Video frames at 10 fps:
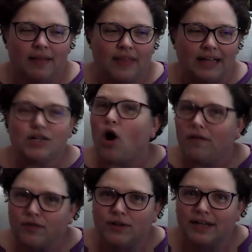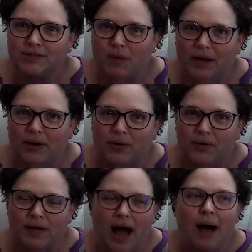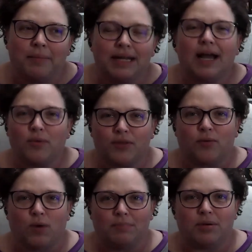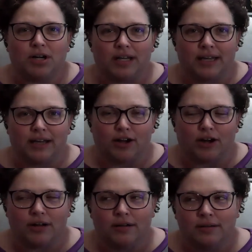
that's awful as well. I'm going to go with the one book a year